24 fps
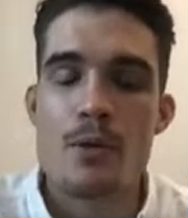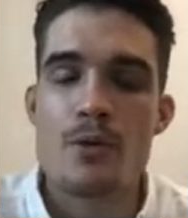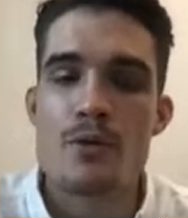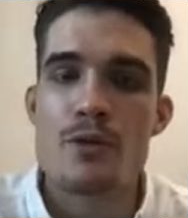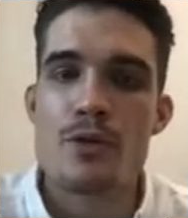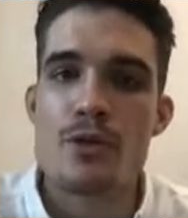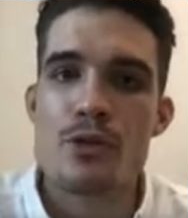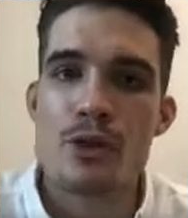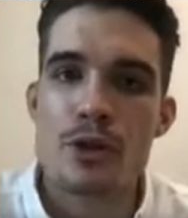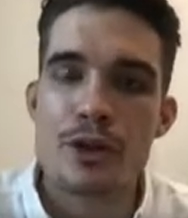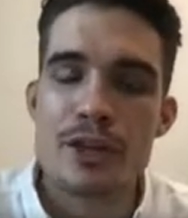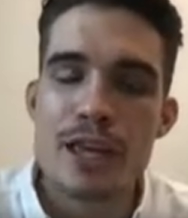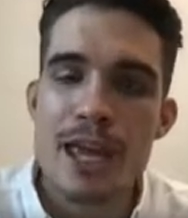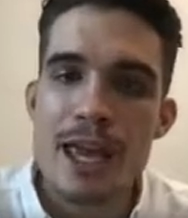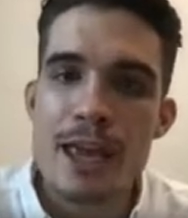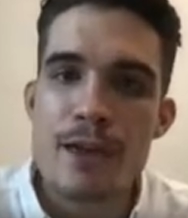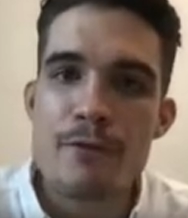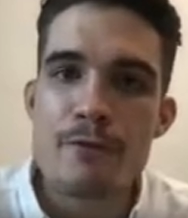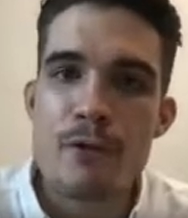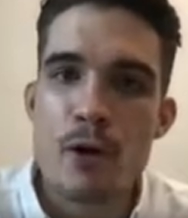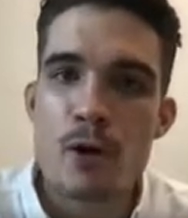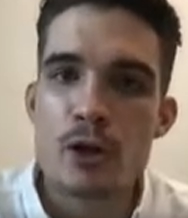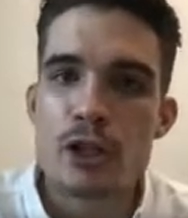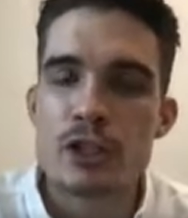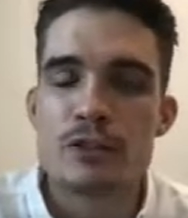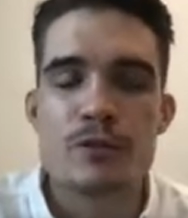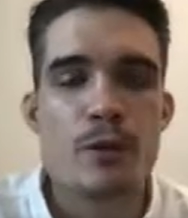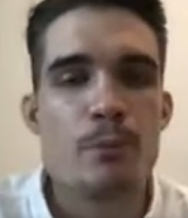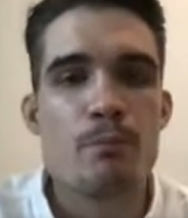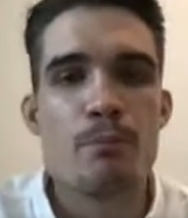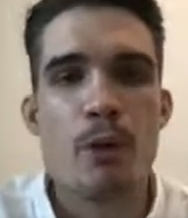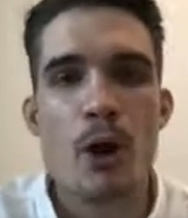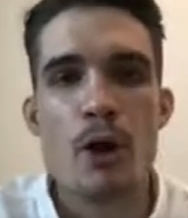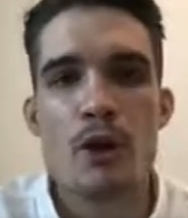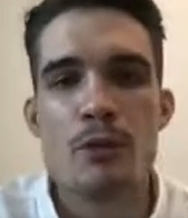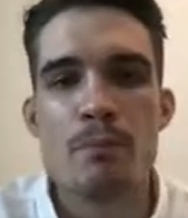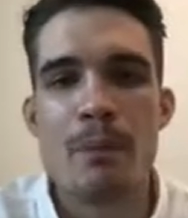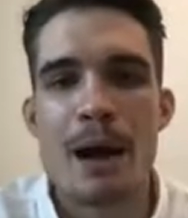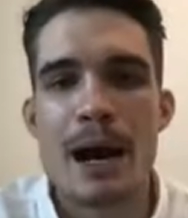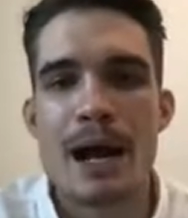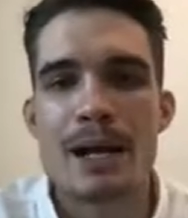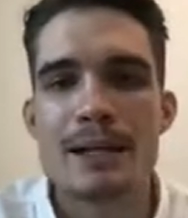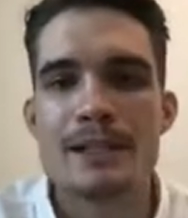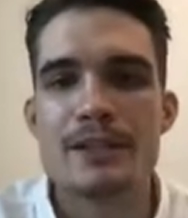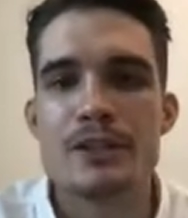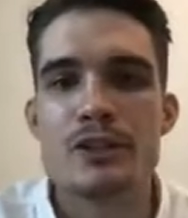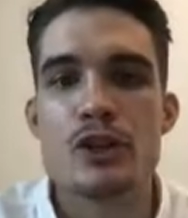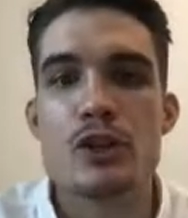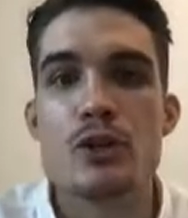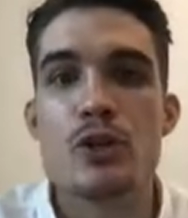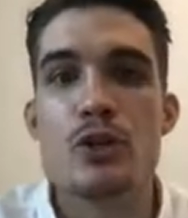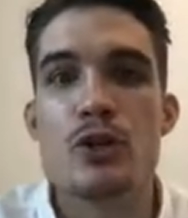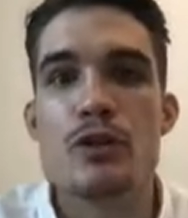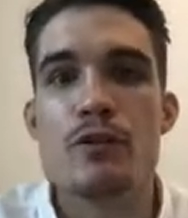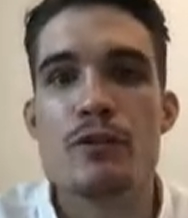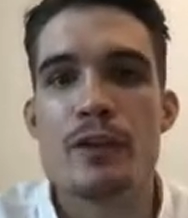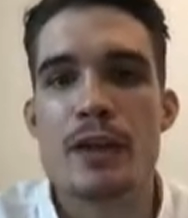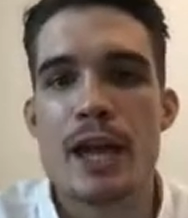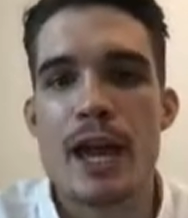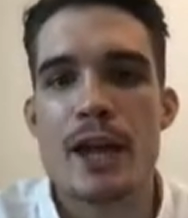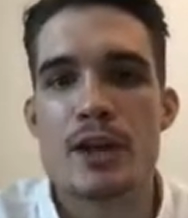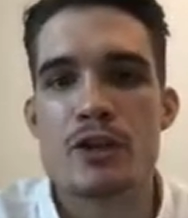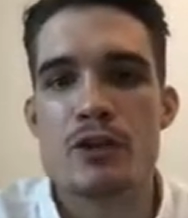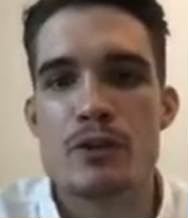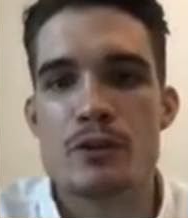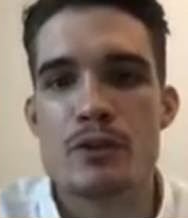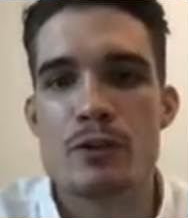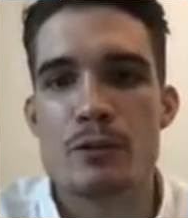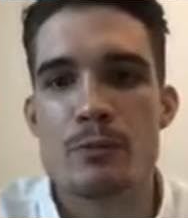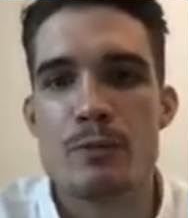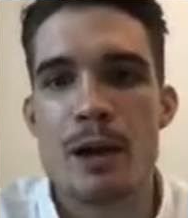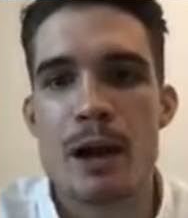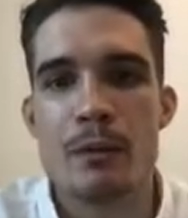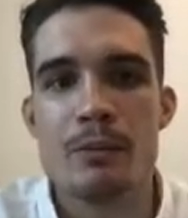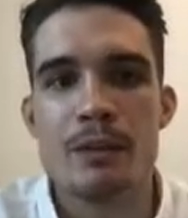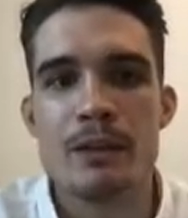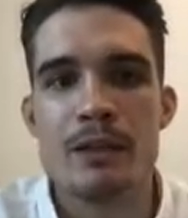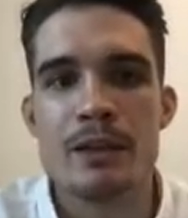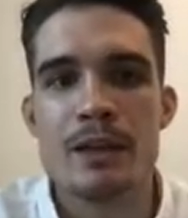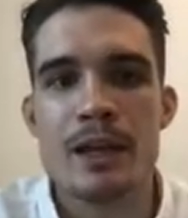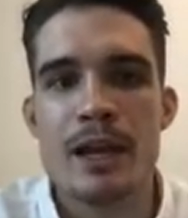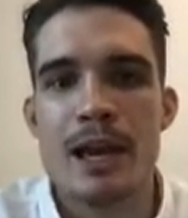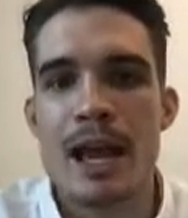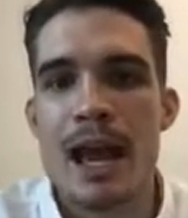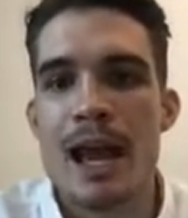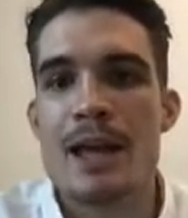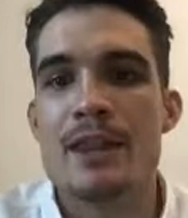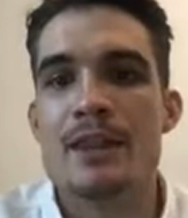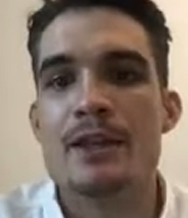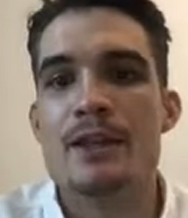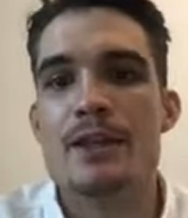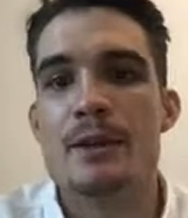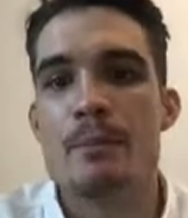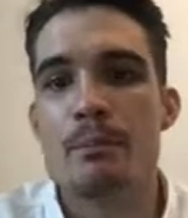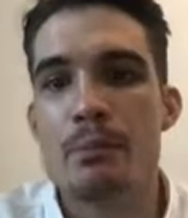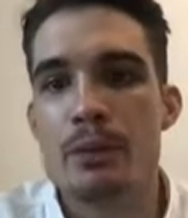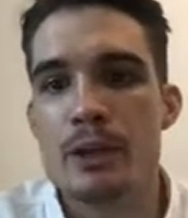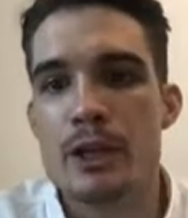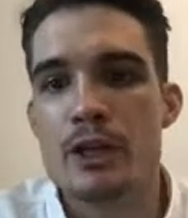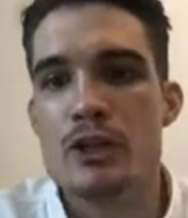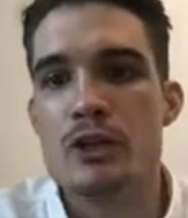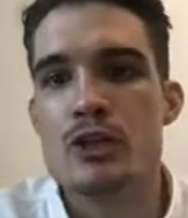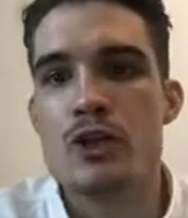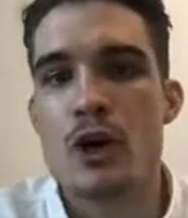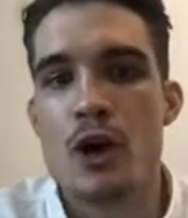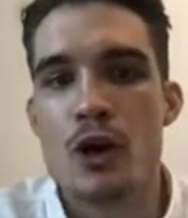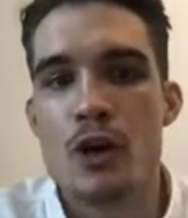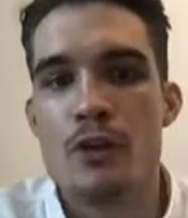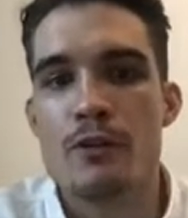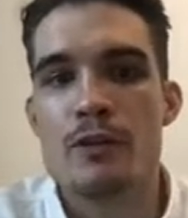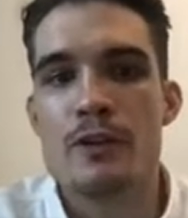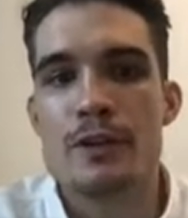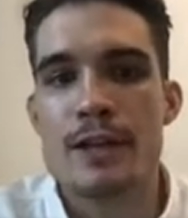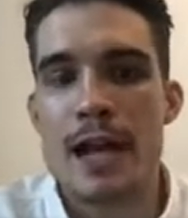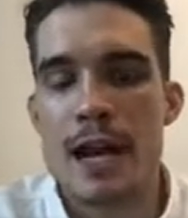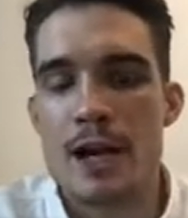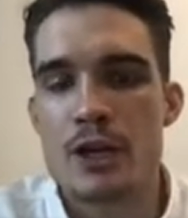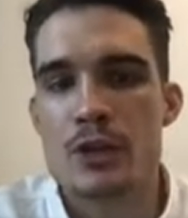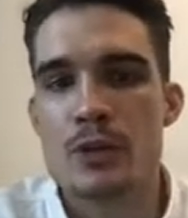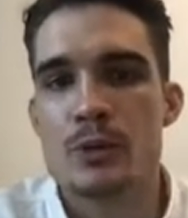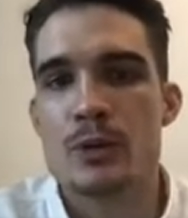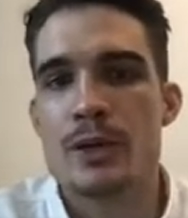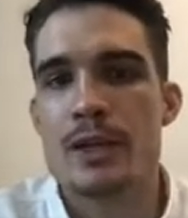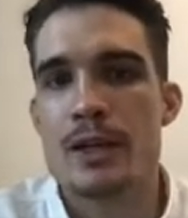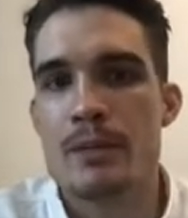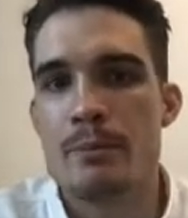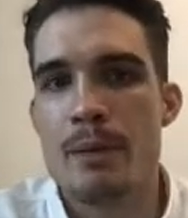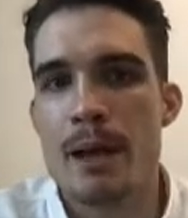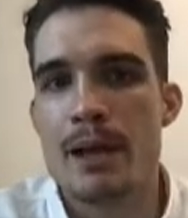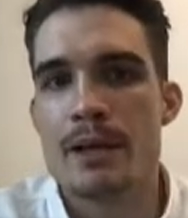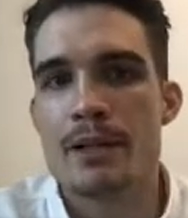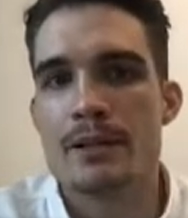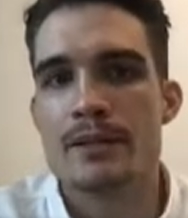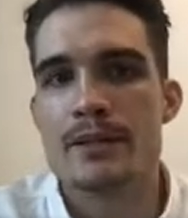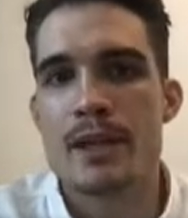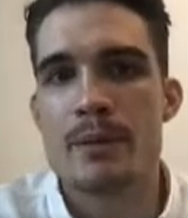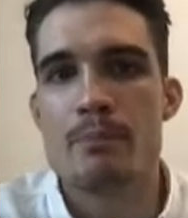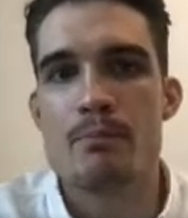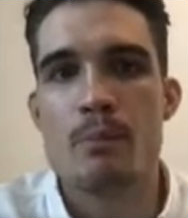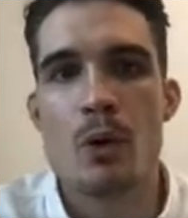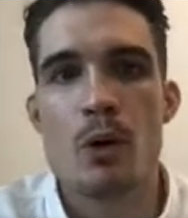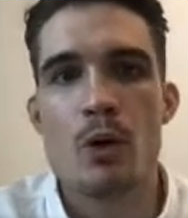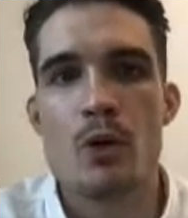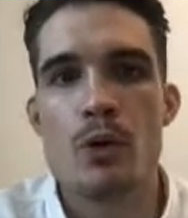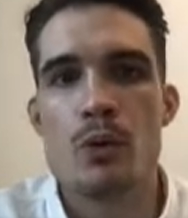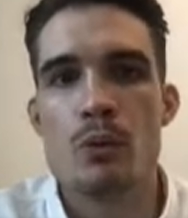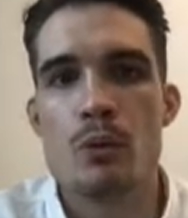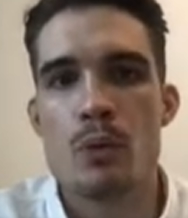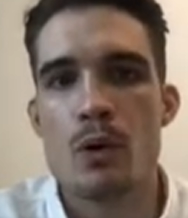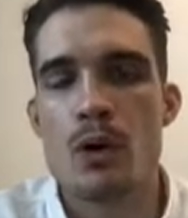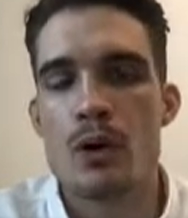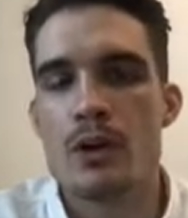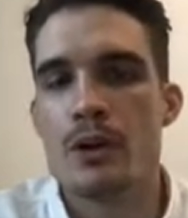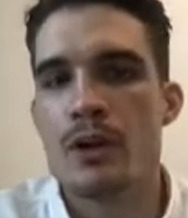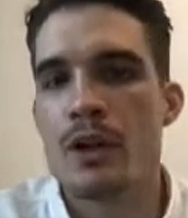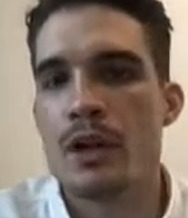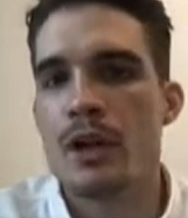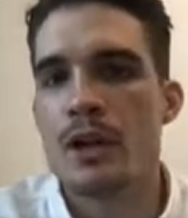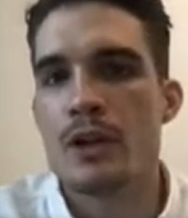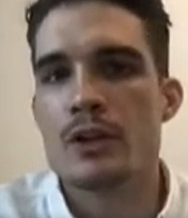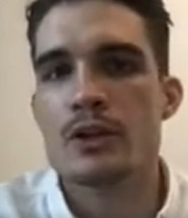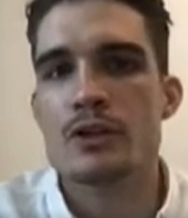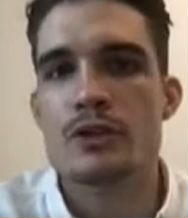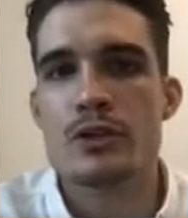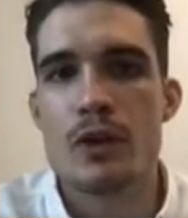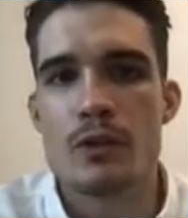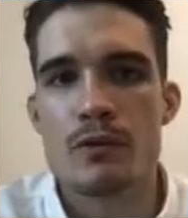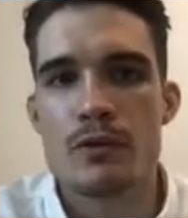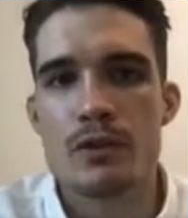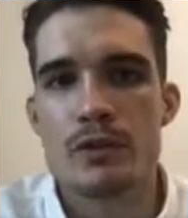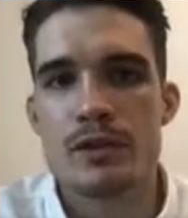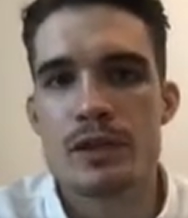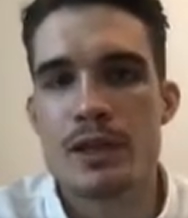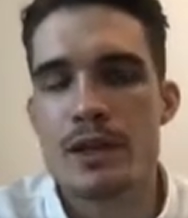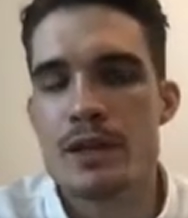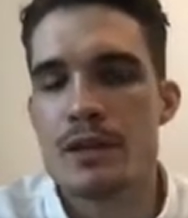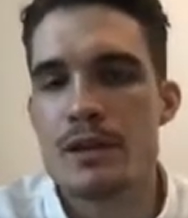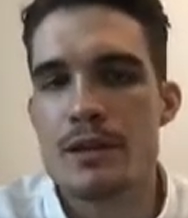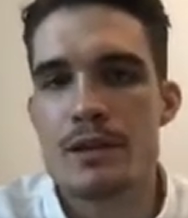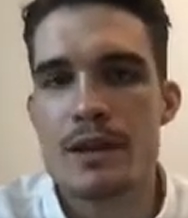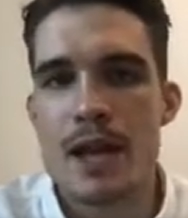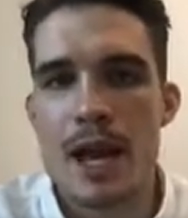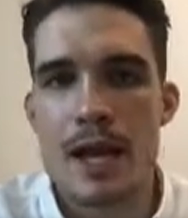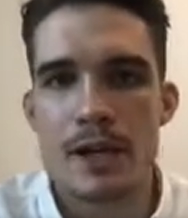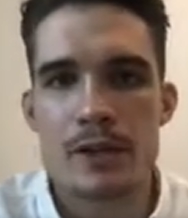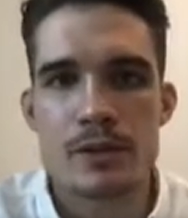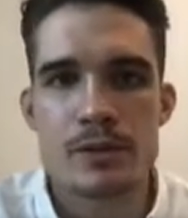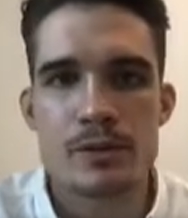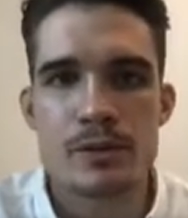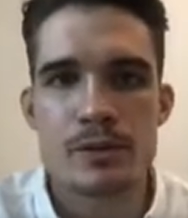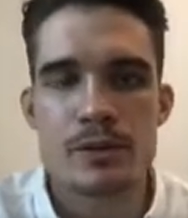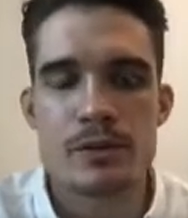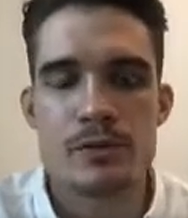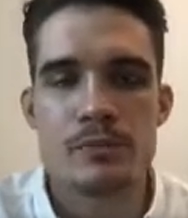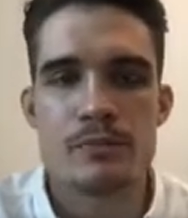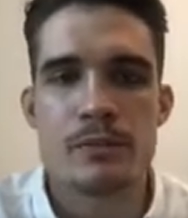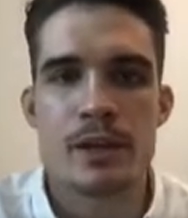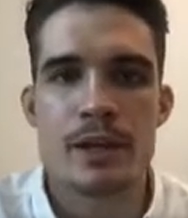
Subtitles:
the key focus for both parties is the unification of the republic and the completion of national independence. They both want sovereignty, nationalism,